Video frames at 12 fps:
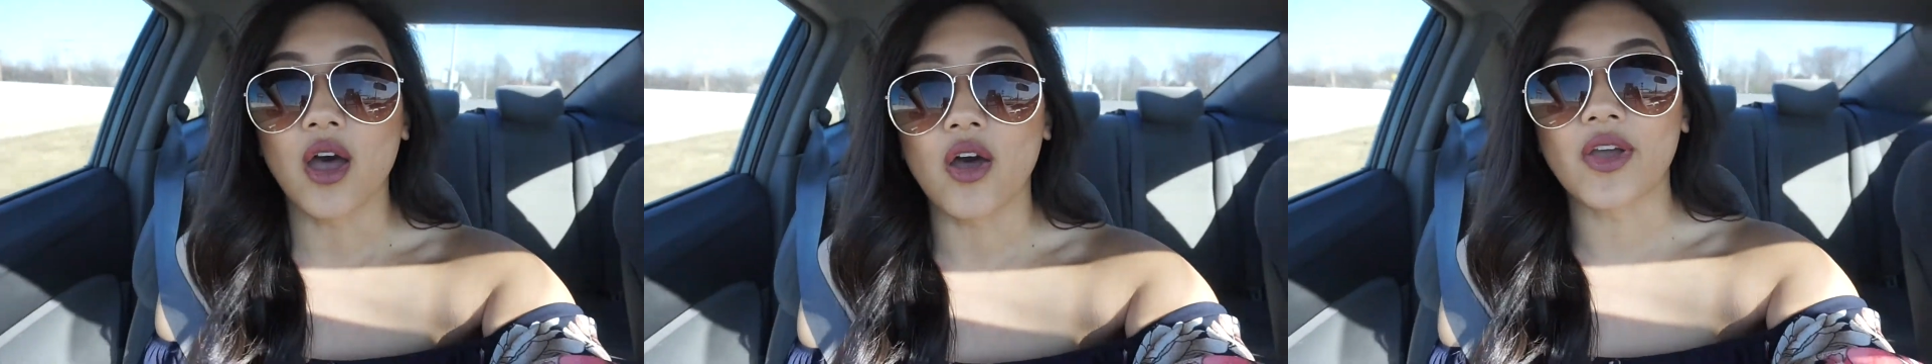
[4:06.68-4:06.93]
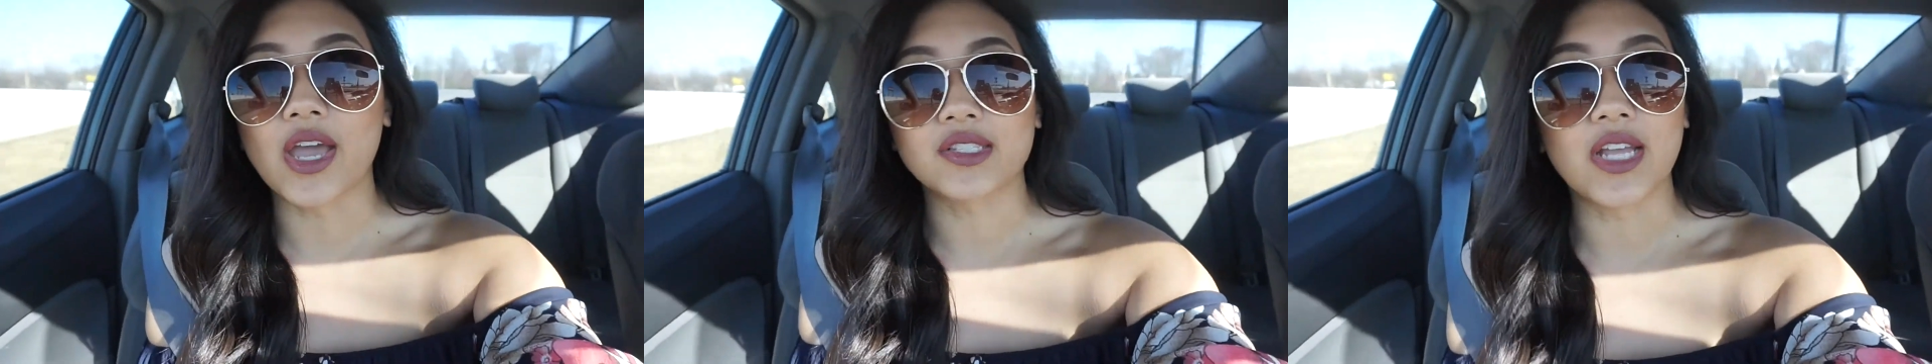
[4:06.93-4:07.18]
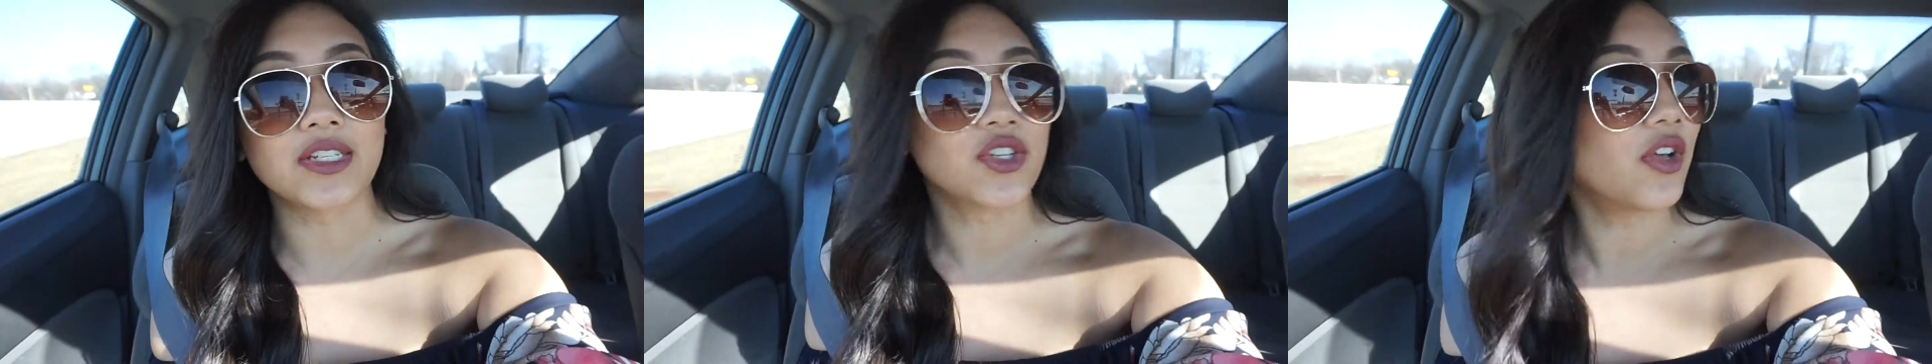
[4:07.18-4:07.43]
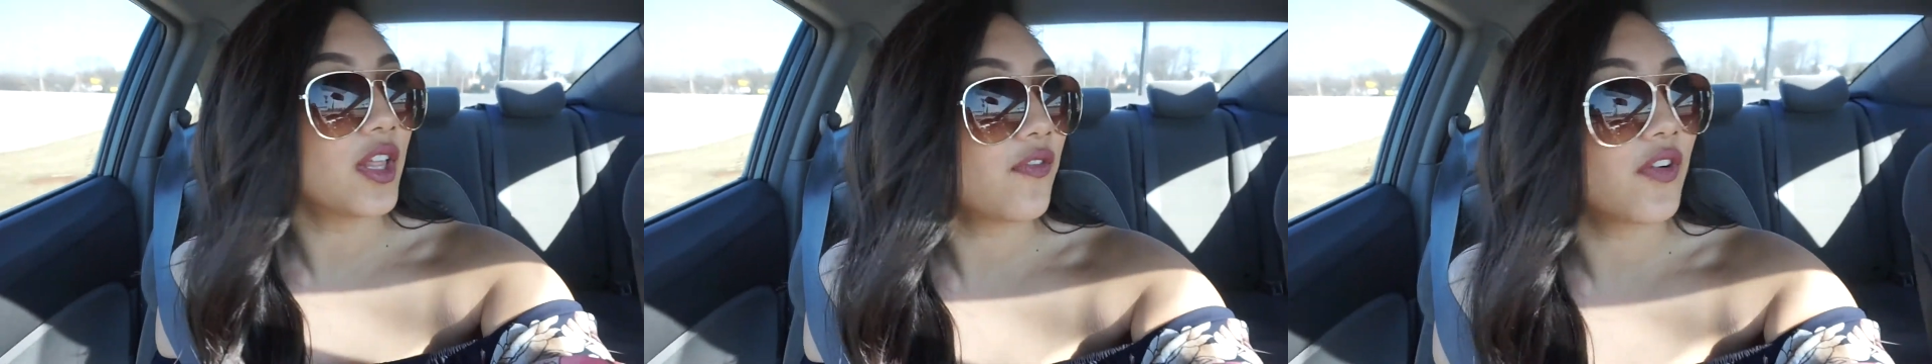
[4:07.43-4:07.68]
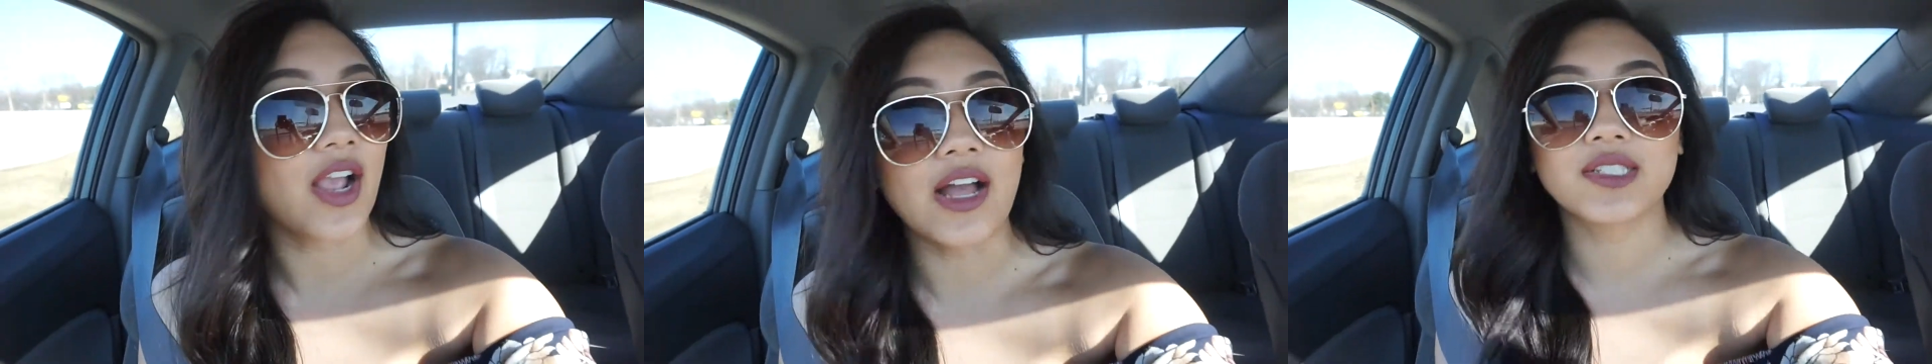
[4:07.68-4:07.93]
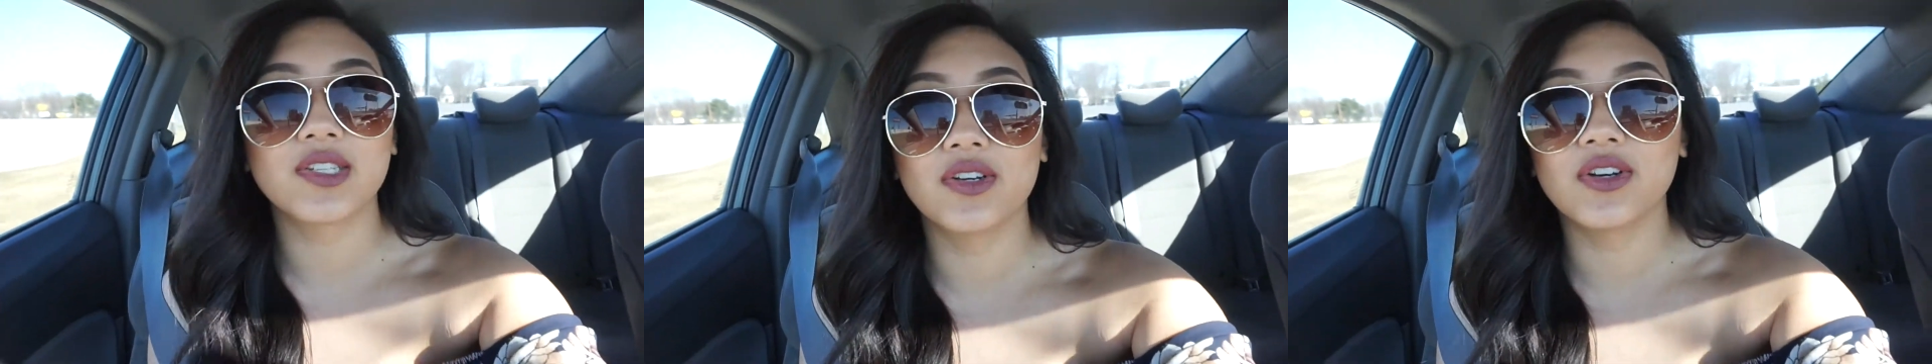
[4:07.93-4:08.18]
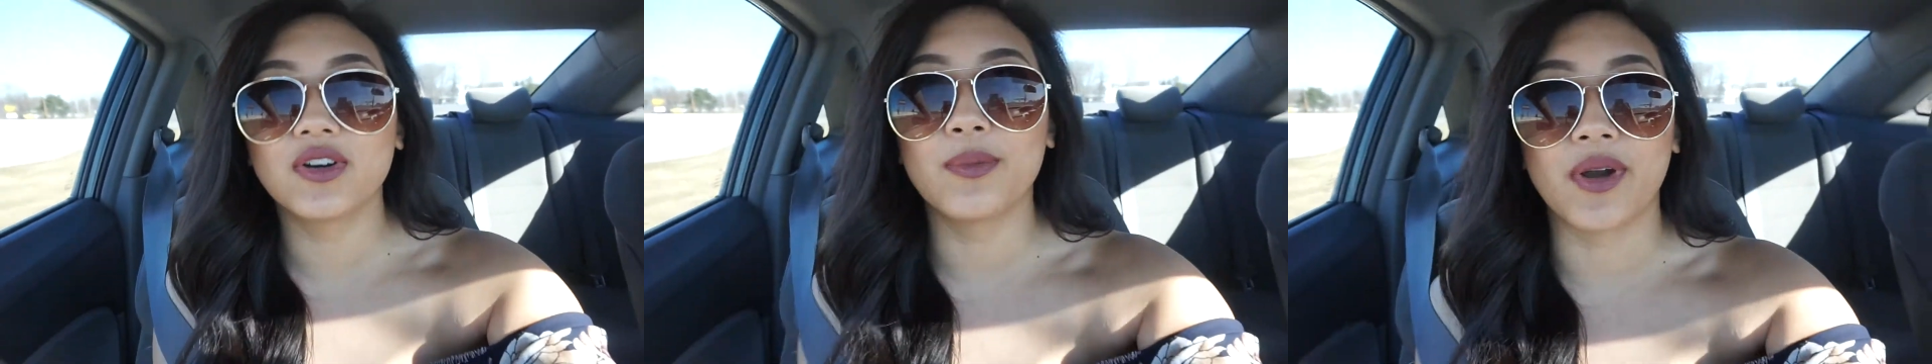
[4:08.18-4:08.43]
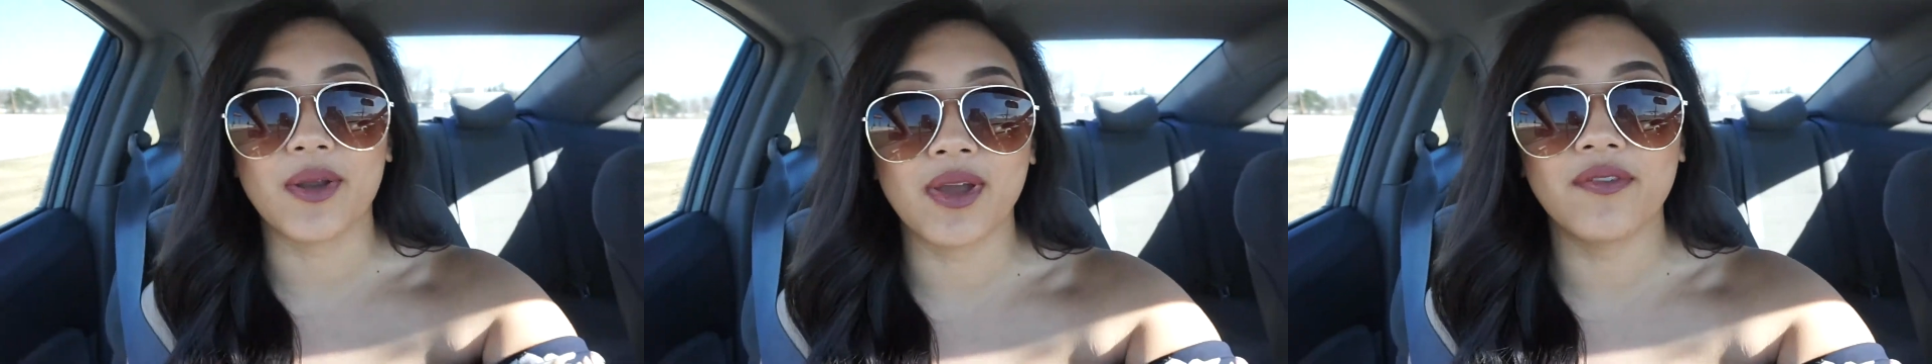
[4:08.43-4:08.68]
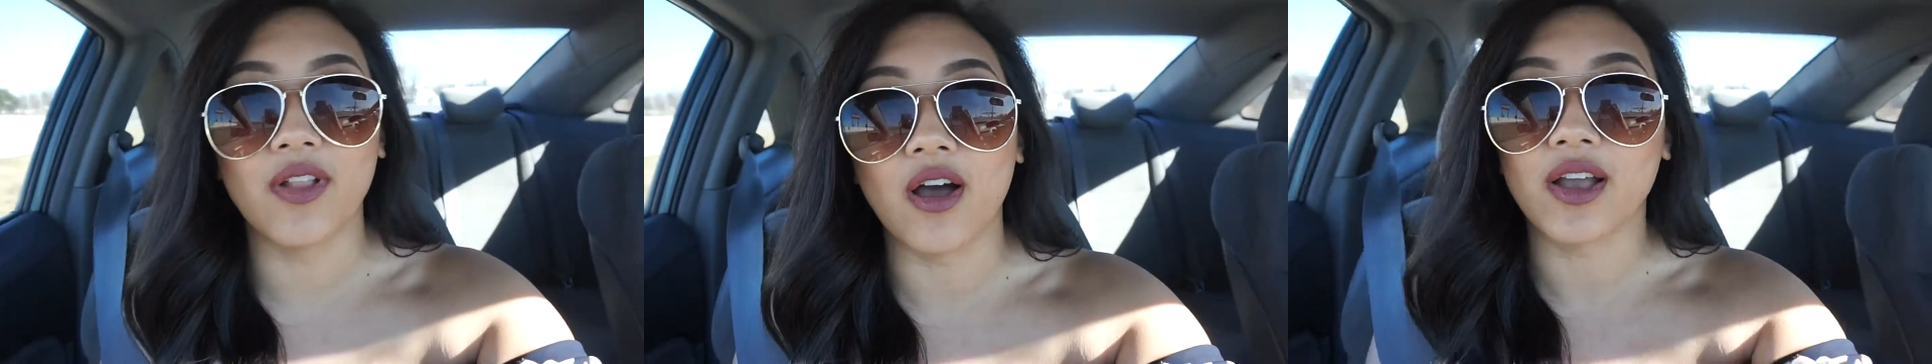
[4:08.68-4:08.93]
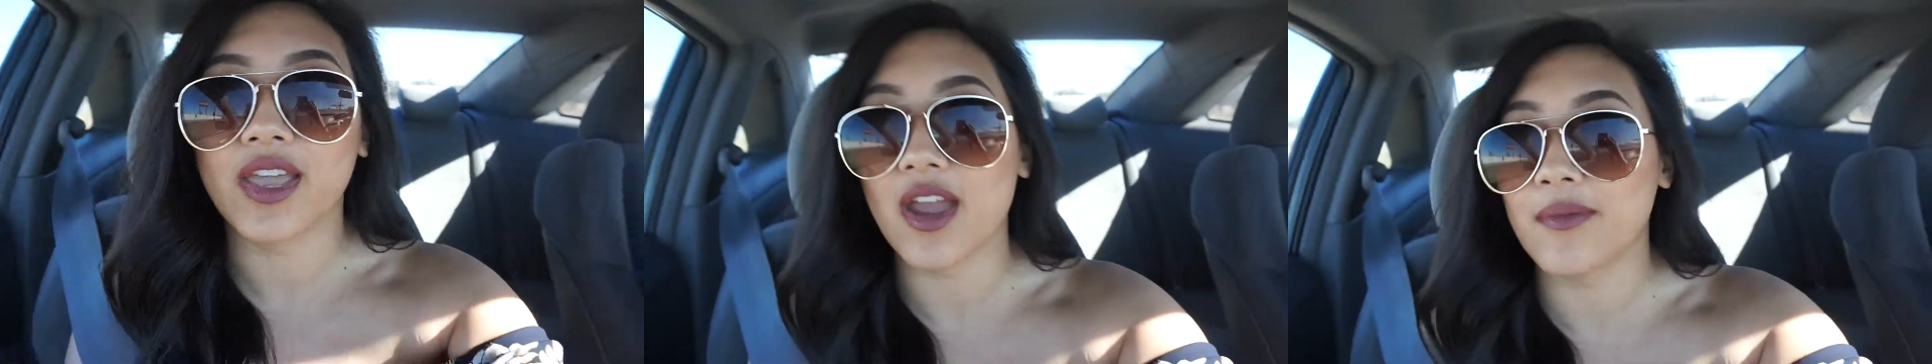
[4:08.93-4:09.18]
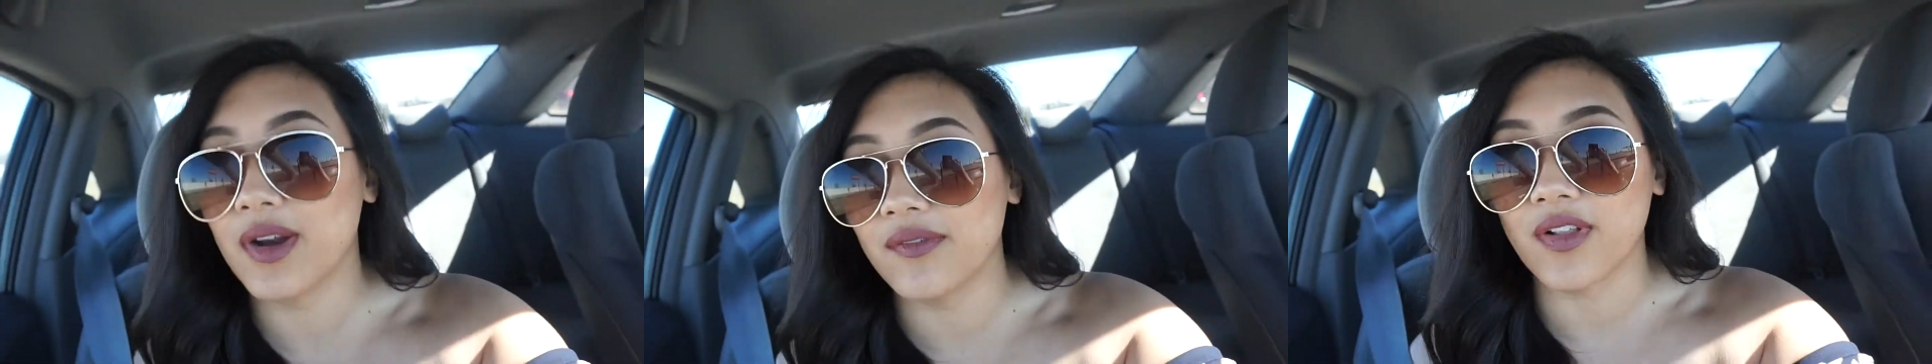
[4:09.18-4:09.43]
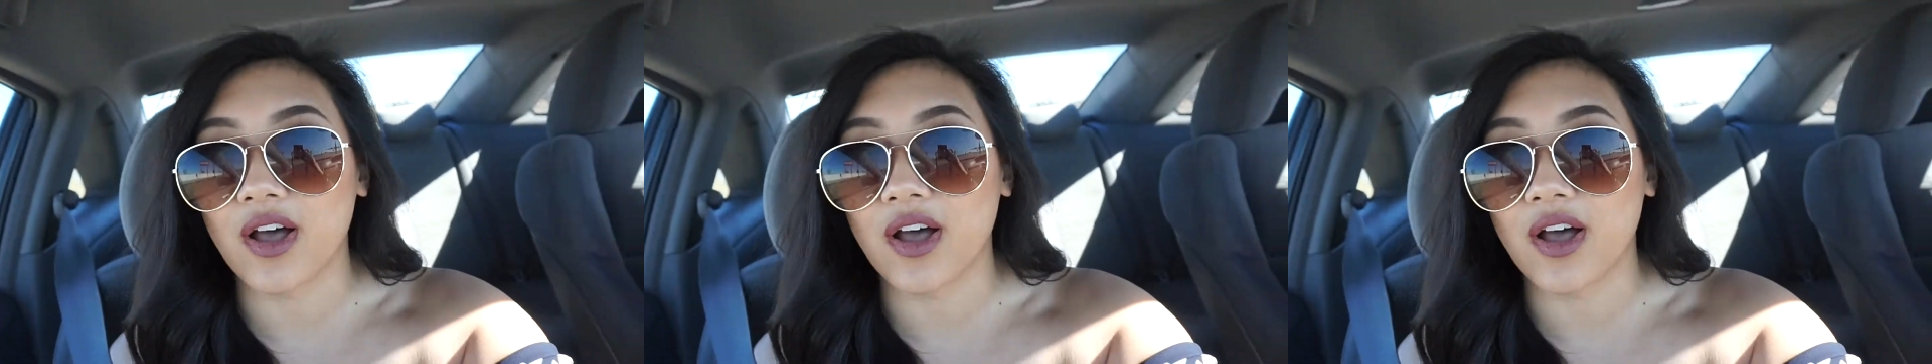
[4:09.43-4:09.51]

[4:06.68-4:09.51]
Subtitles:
Okay, so I totally forgot to bring my vlog camera and